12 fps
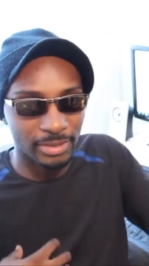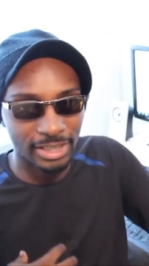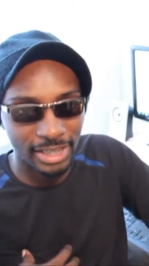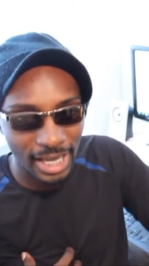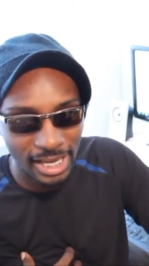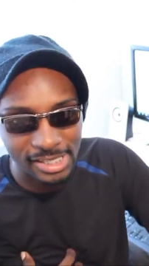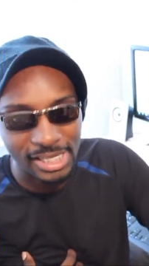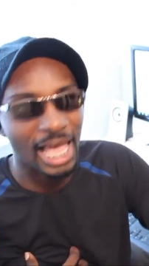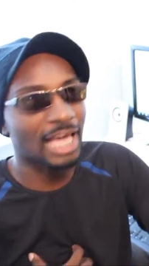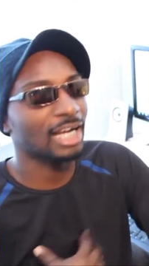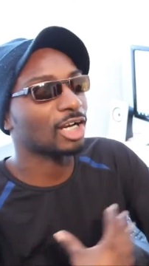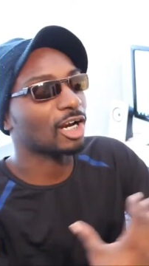being guys
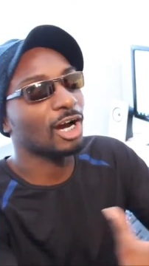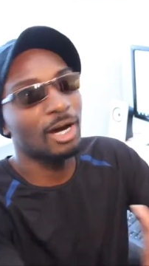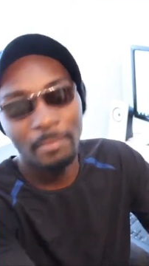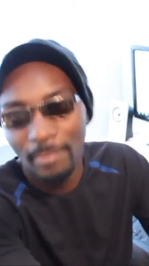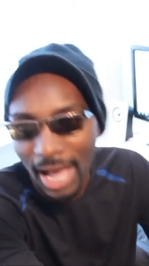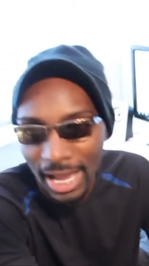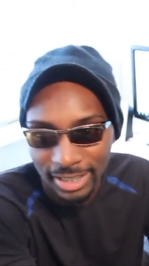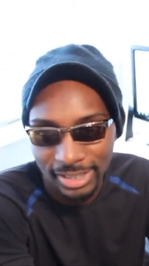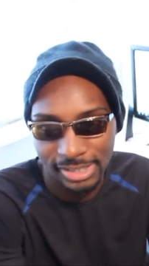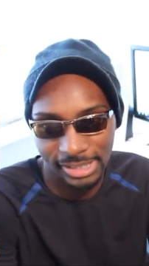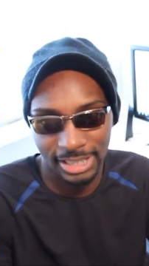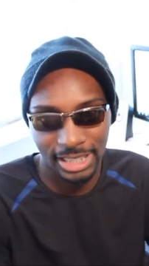had a comeback
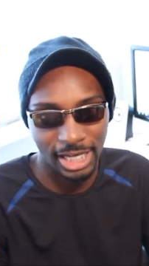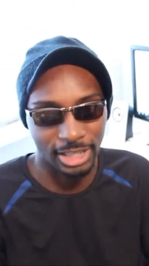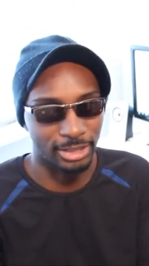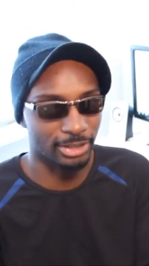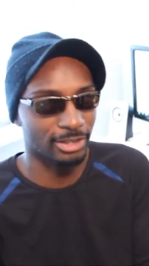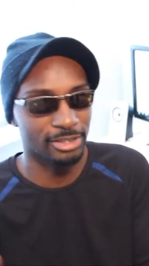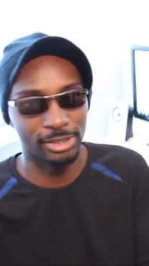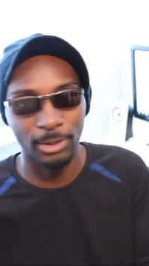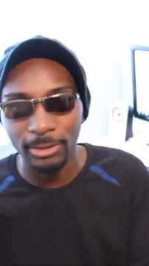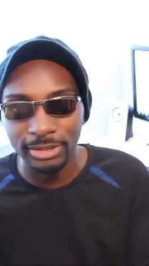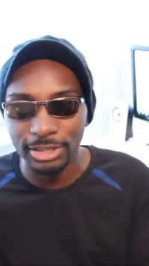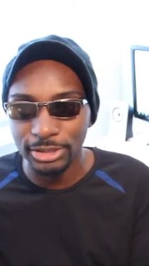and said that girls
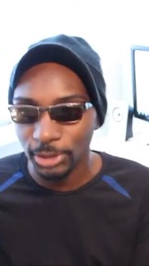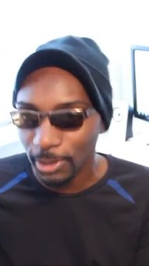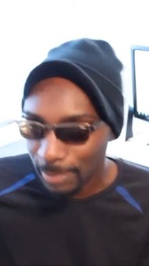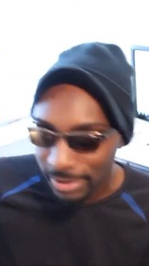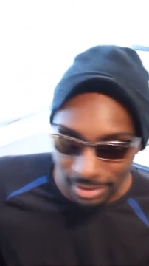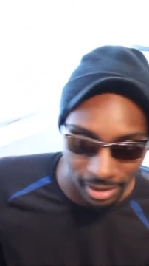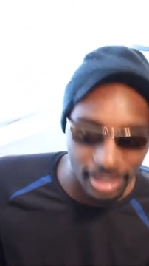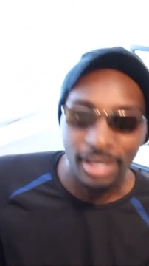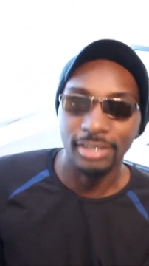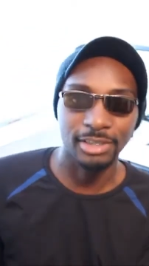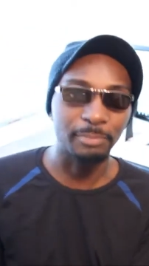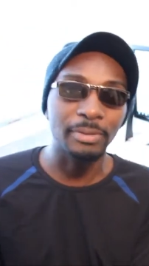go to Jupiter
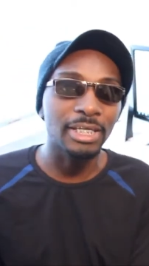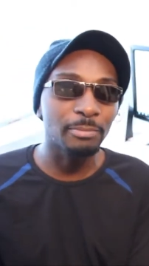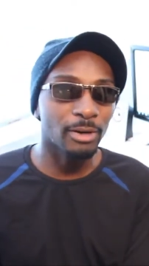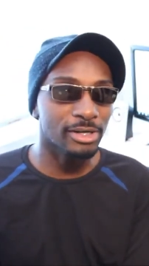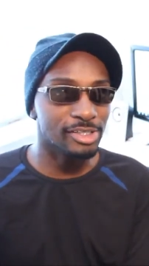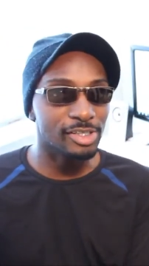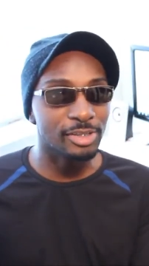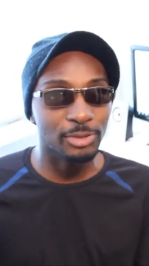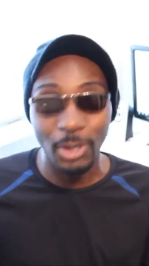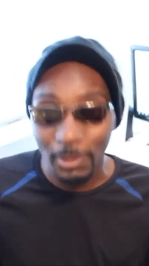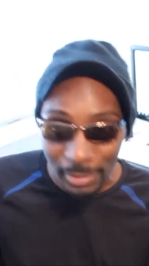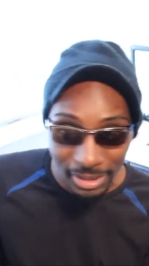to be more
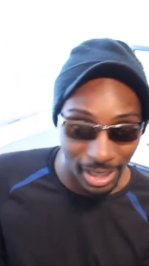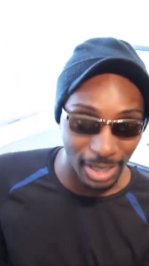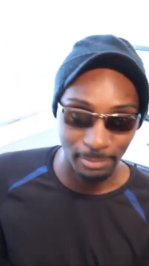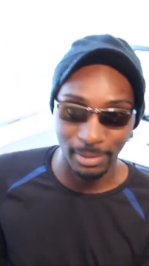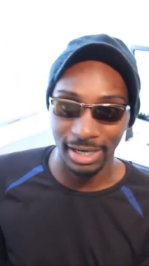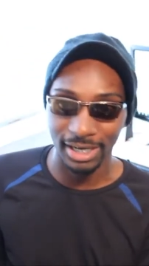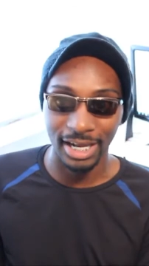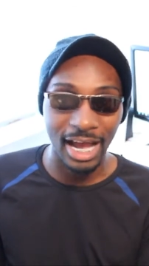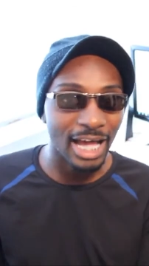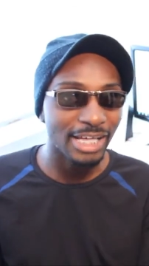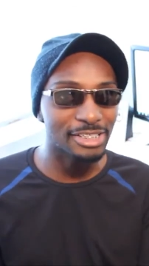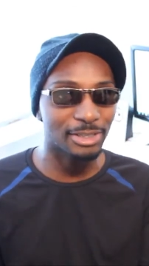stupider, but
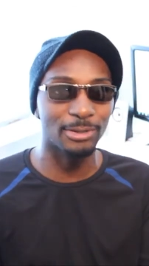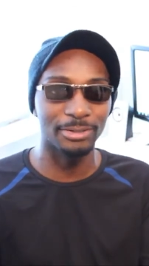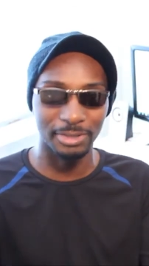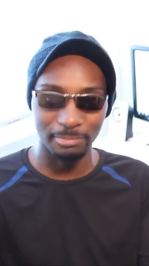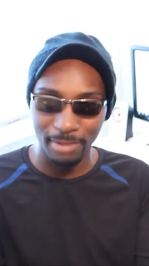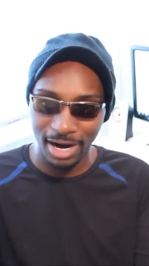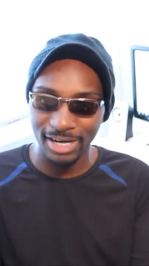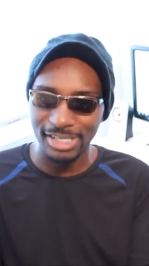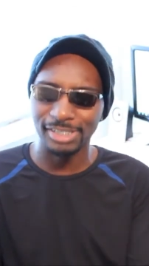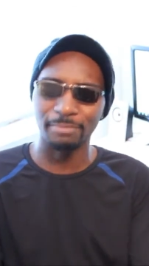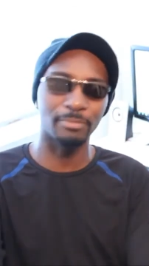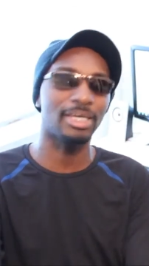guys go to
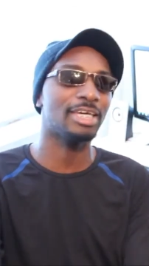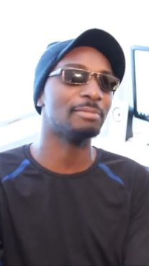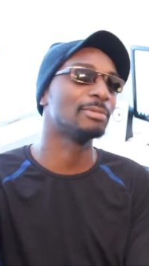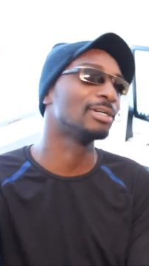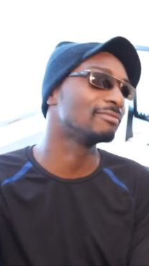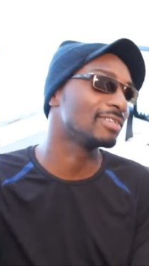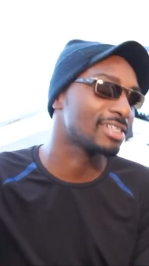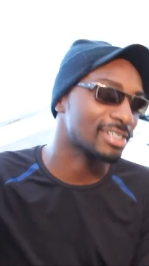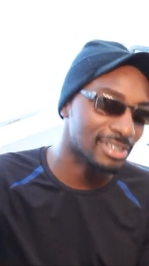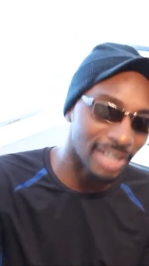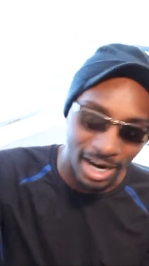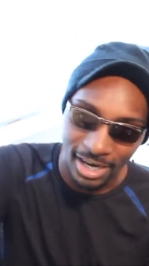Mars to be movie
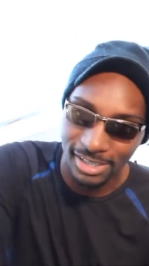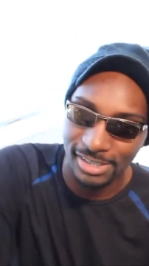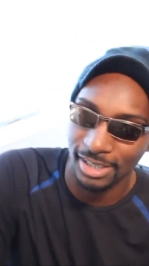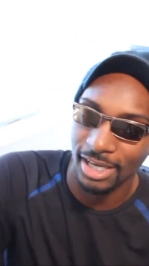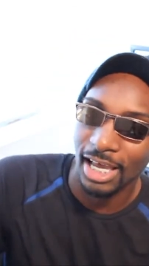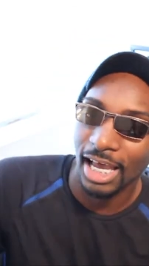stars.